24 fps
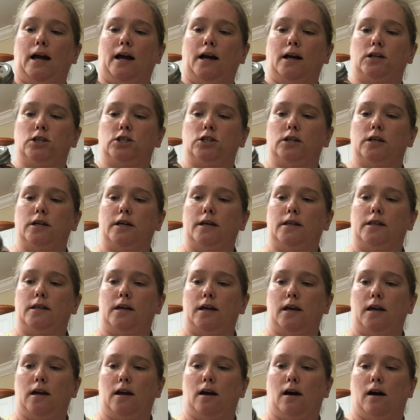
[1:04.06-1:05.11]
actually
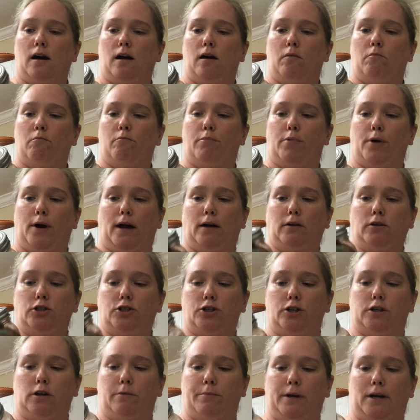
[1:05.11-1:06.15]
the brown
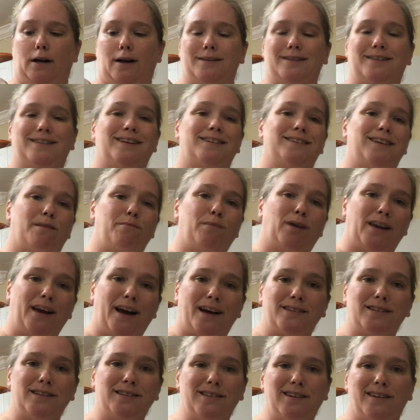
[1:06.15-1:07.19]
sugar, because it does have
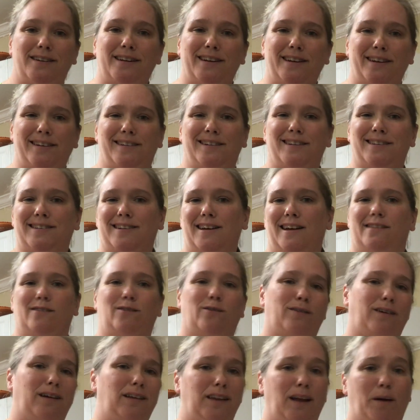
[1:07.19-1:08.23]
molasses on it. It just got a
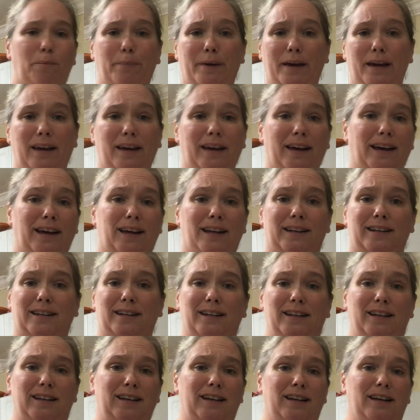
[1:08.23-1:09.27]
little clumpy, and
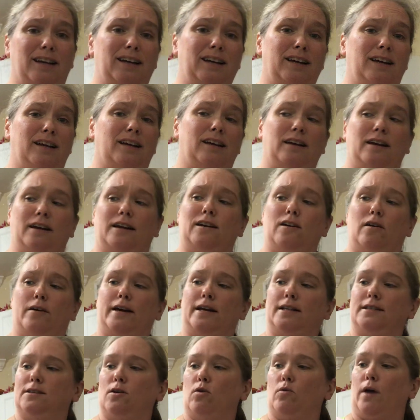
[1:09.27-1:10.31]
you know,
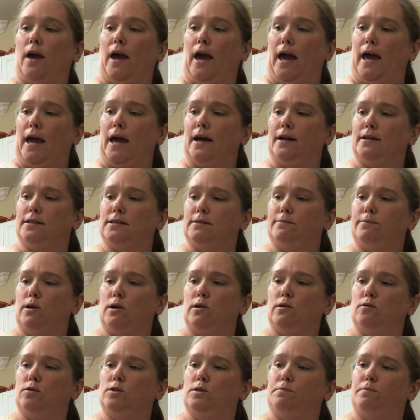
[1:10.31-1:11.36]
it's okay, I
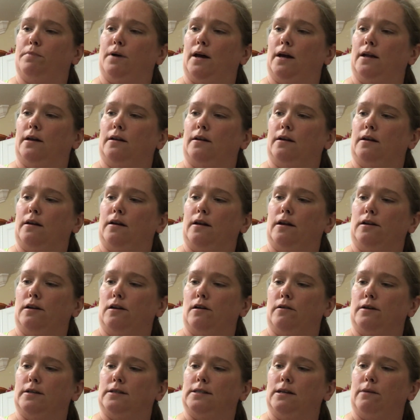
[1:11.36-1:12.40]
suppose, but you
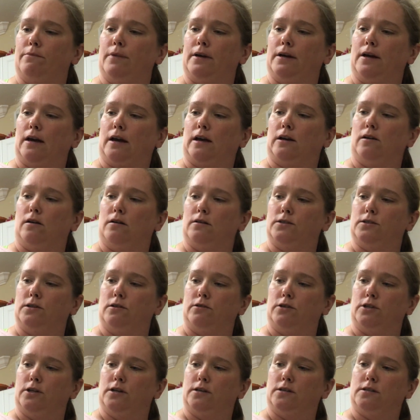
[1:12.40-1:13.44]
know, it's something I can
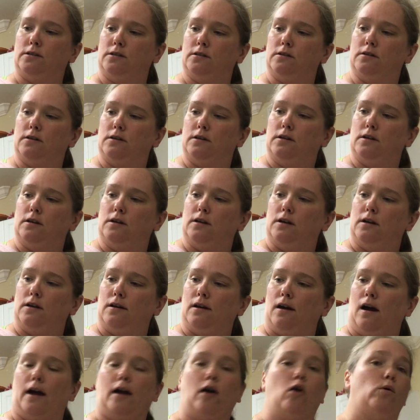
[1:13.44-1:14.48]
also just,
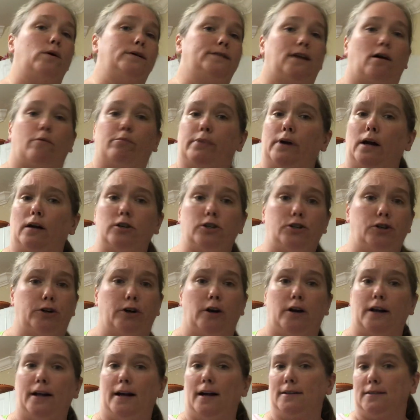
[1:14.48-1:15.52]
I always have brown
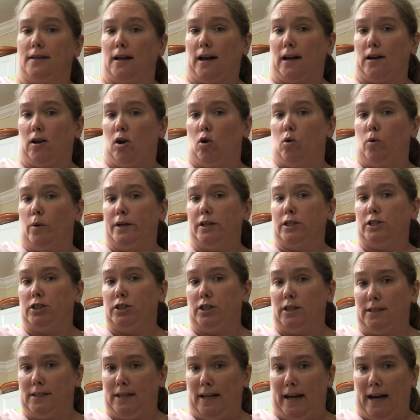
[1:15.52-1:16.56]
sugar in the house. I can always
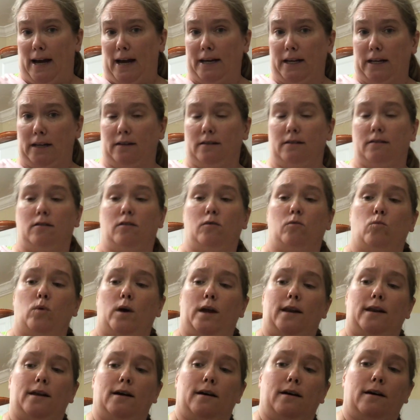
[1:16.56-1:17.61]
just add it
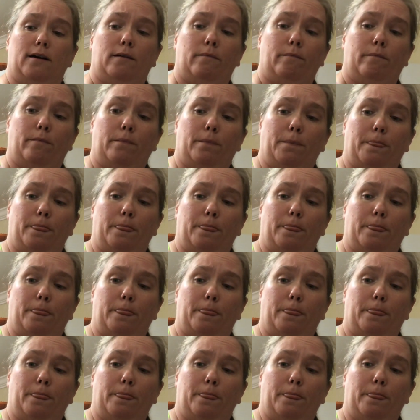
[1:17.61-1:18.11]
when I'm